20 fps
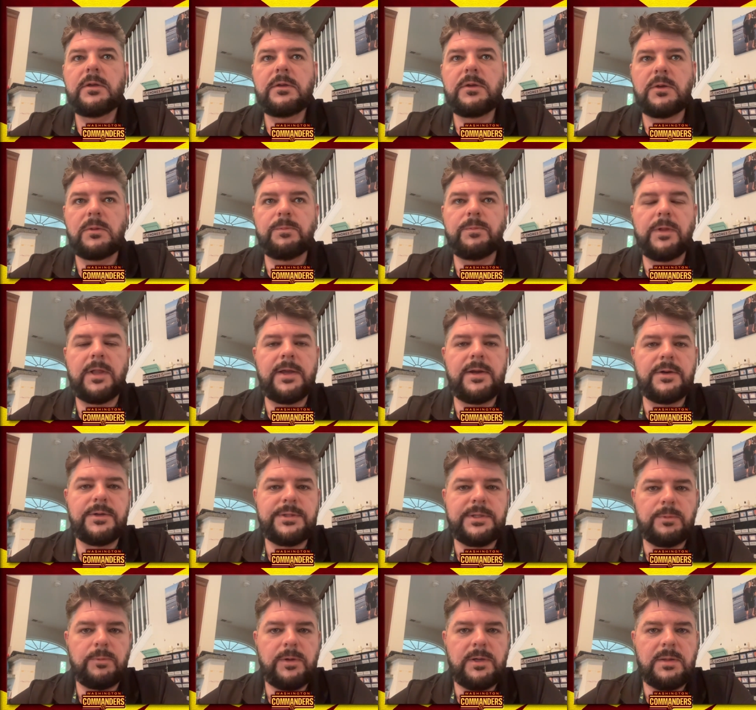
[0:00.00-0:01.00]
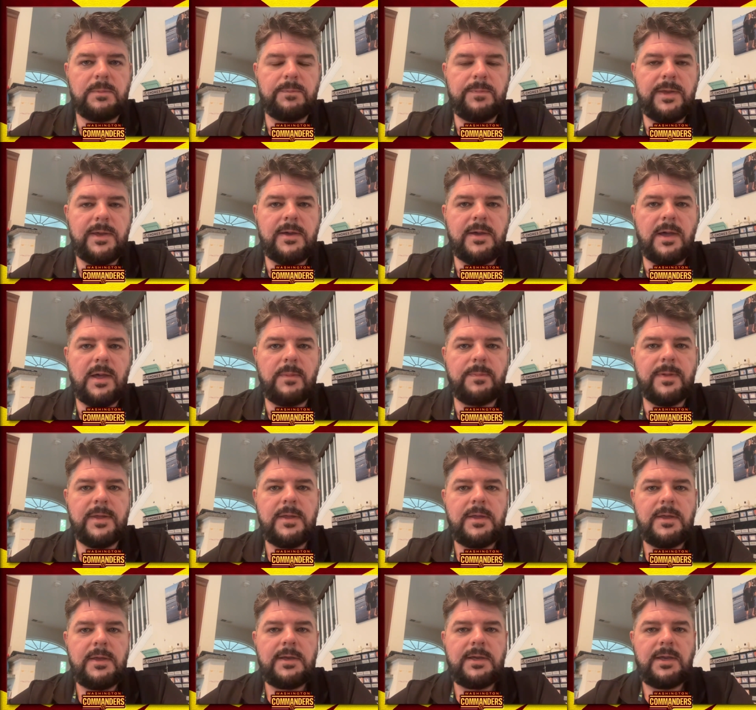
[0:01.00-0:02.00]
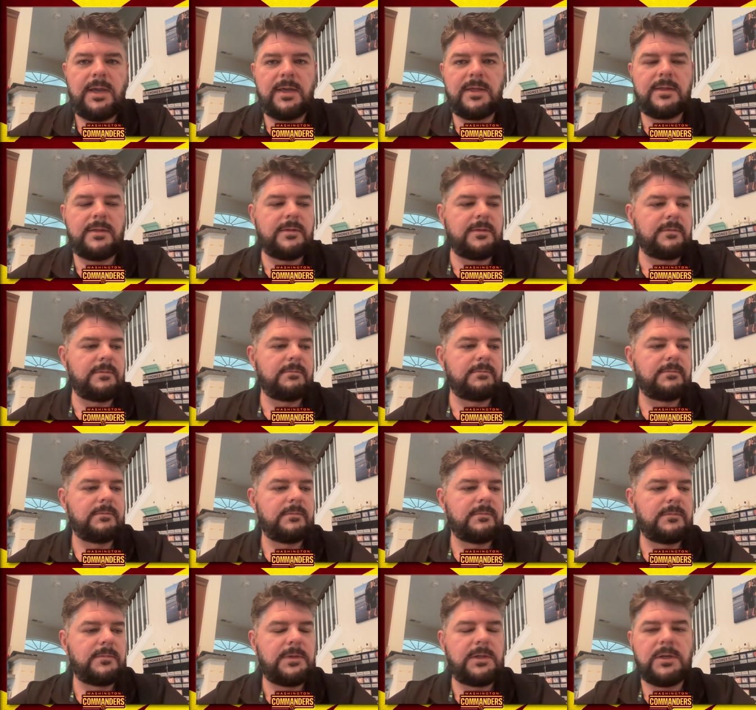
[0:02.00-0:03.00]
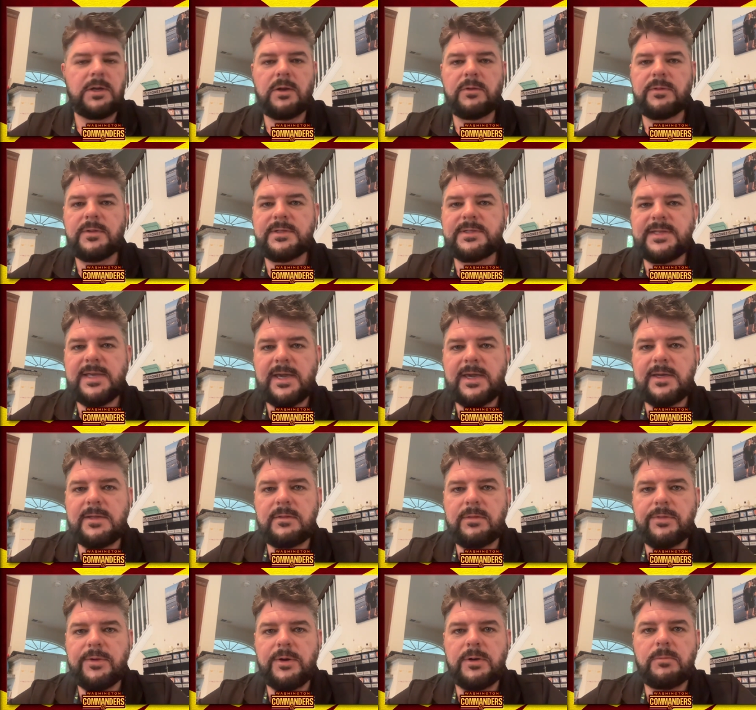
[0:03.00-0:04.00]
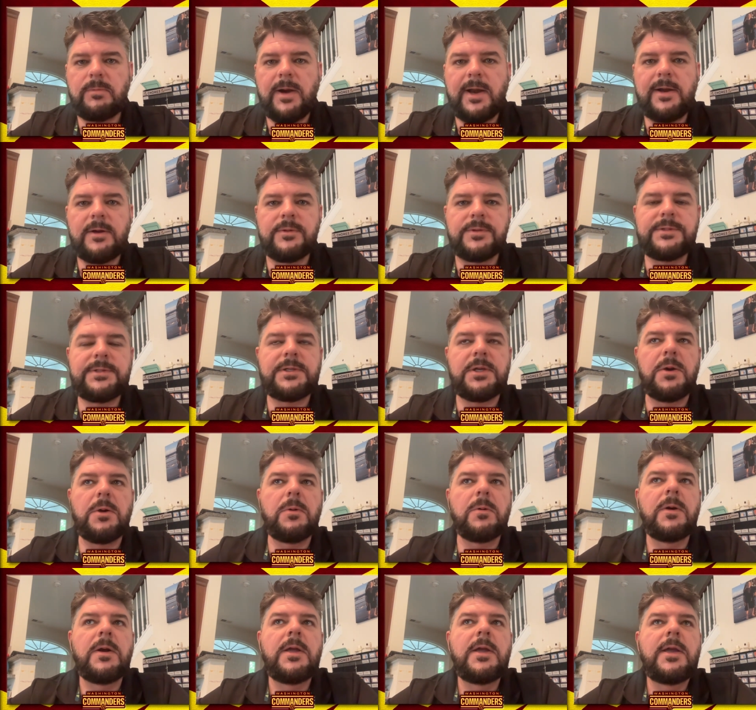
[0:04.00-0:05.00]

good players that we can pick up in you know the second third round so